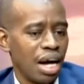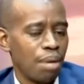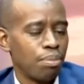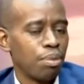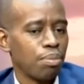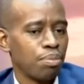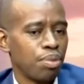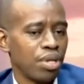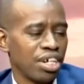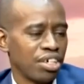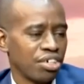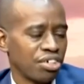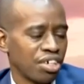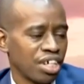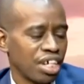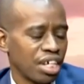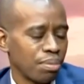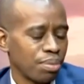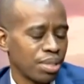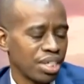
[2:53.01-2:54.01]
a
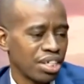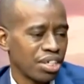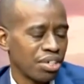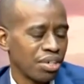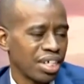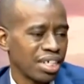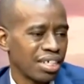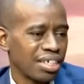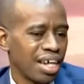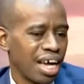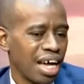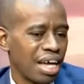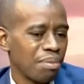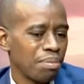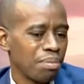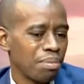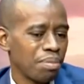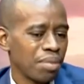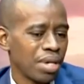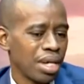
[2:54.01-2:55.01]
population at a particular
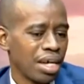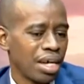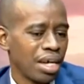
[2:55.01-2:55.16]
time,